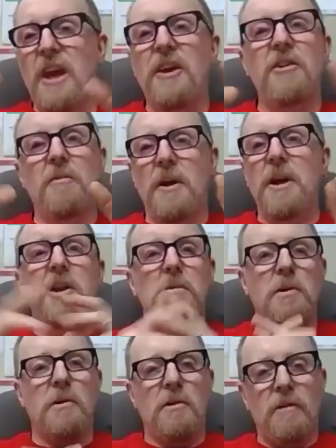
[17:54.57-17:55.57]
take you
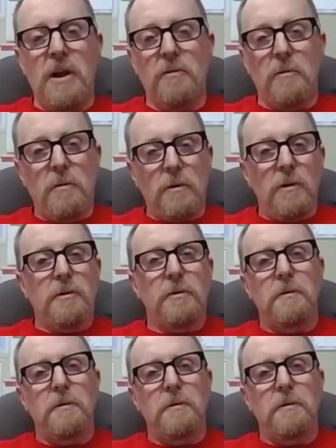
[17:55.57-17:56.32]
anywhere around the world.